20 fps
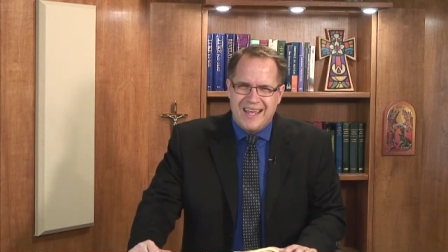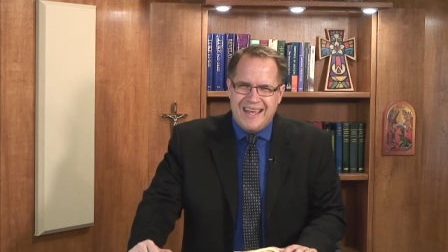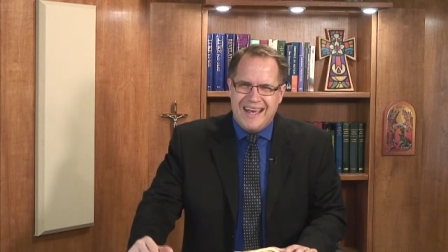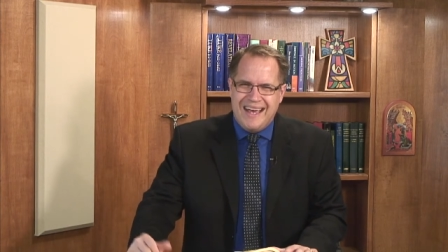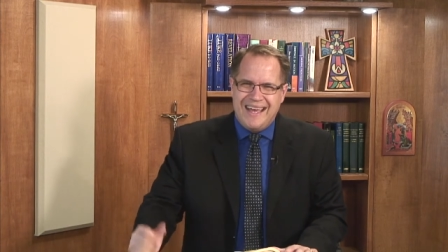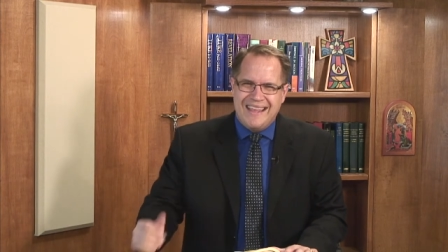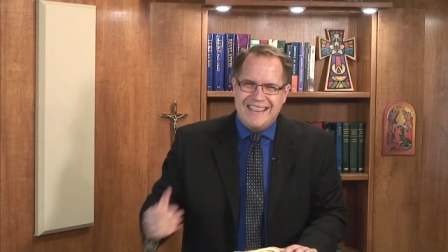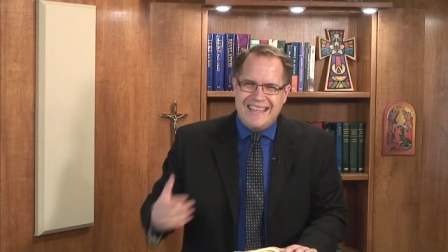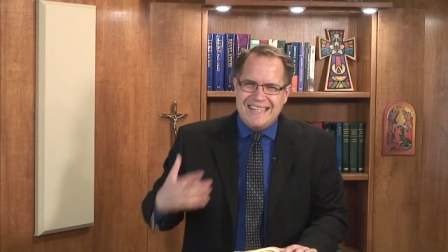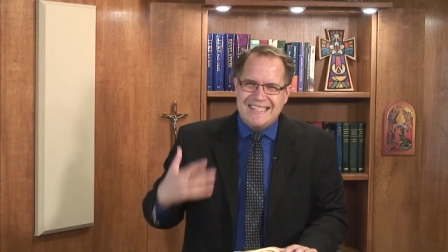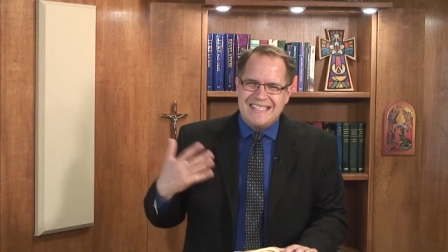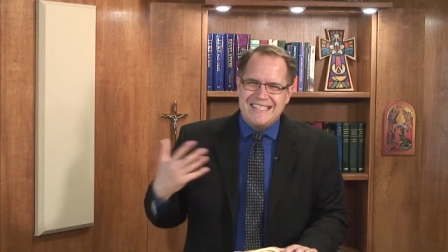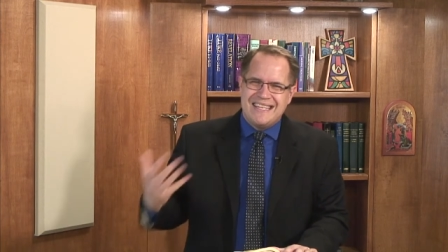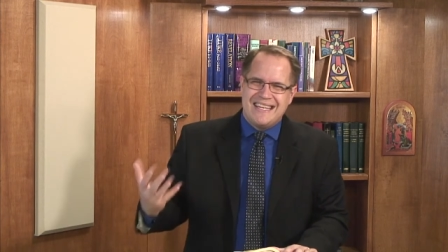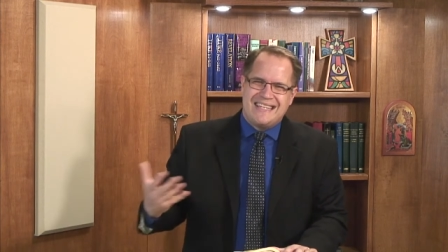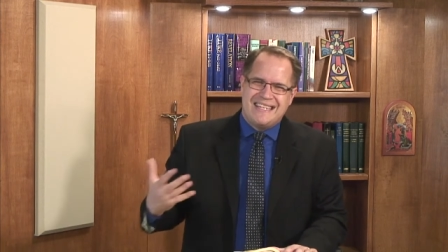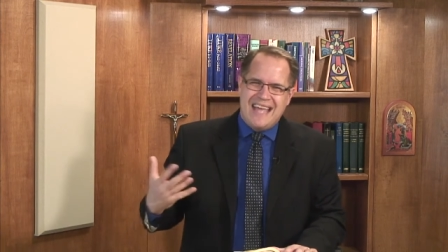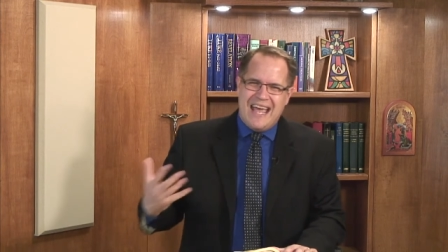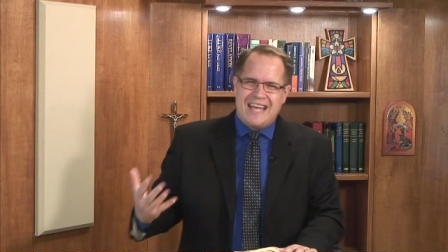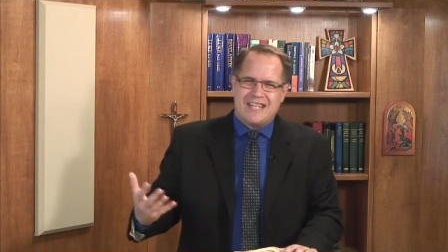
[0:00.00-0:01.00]
Uh, this is a
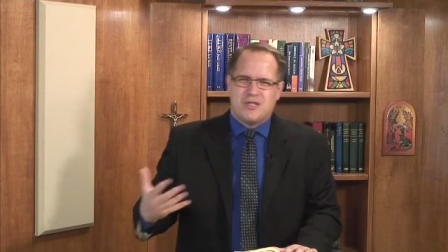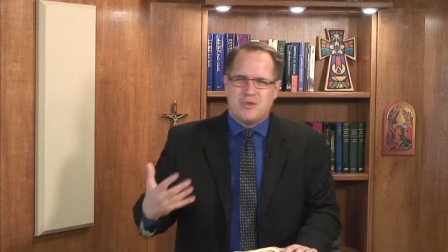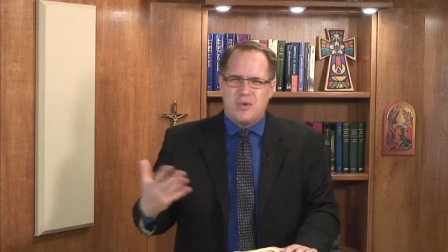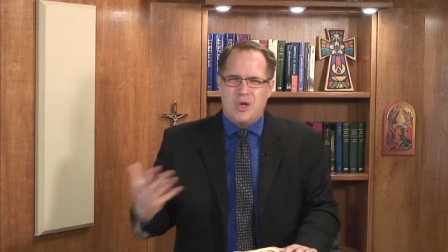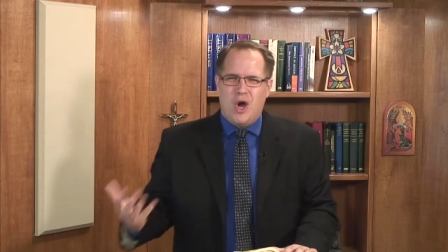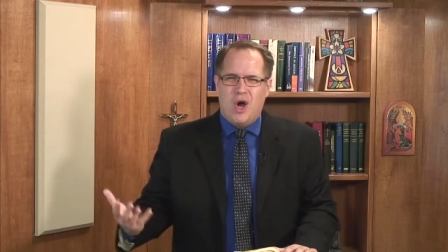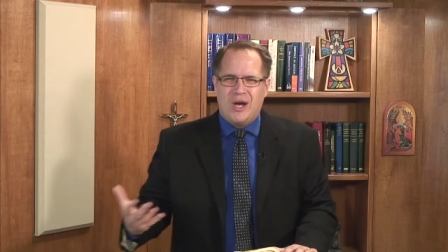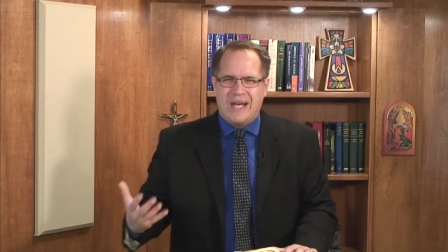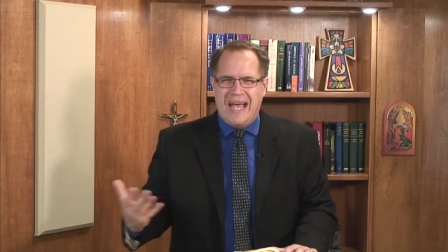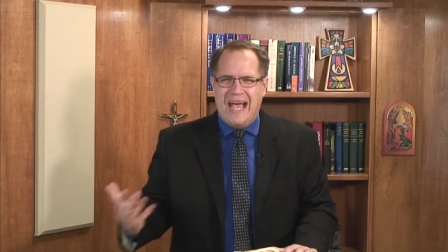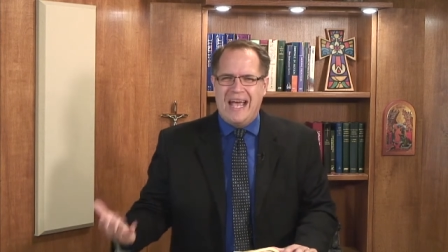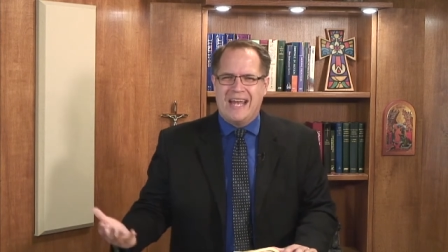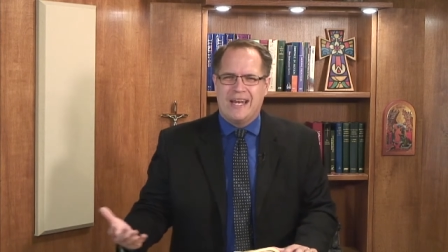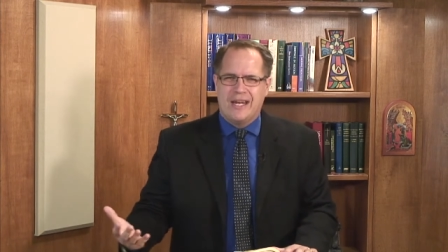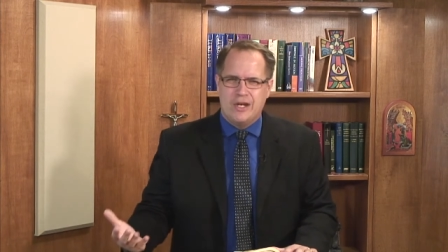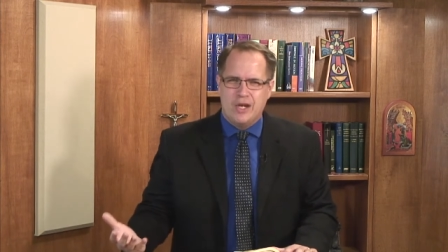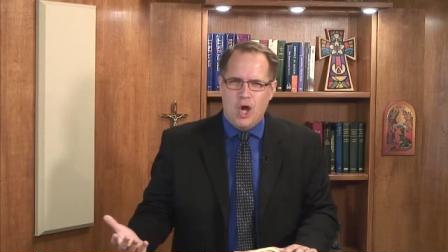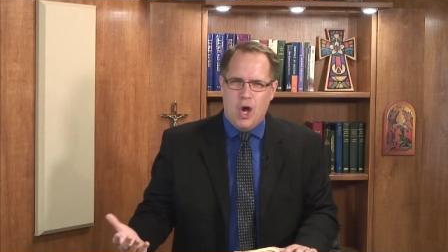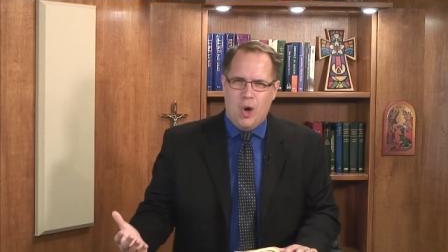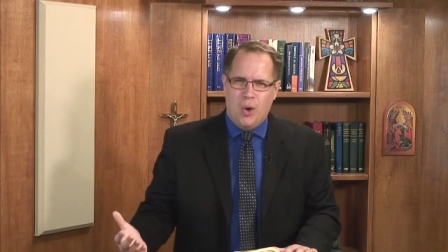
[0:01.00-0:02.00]
text we all kind of
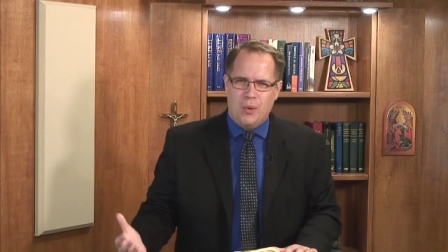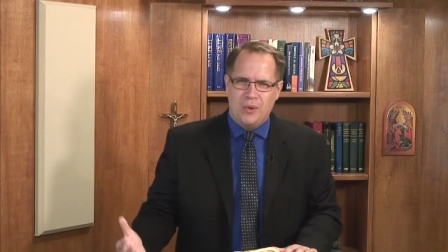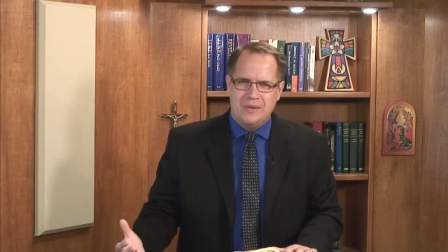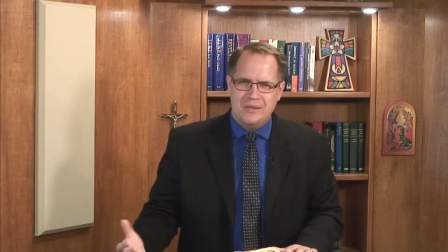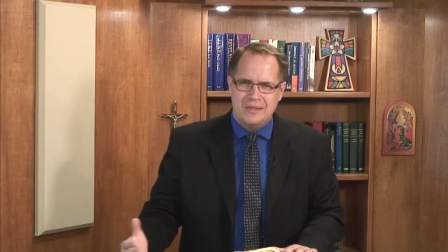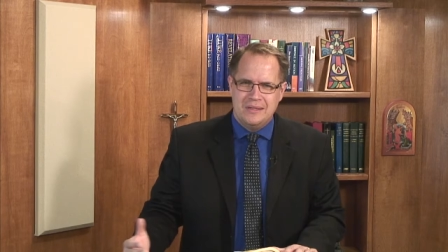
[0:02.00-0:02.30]
know.